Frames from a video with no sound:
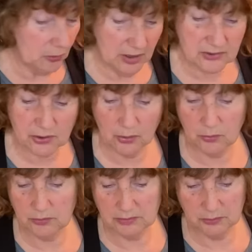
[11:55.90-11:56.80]

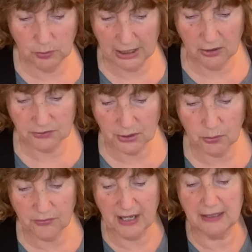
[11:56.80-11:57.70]
also, we all
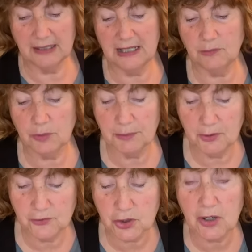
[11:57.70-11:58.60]
know that he
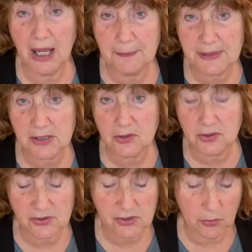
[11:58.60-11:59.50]
removes your
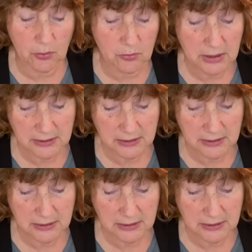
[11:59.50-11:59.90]
obstacles, so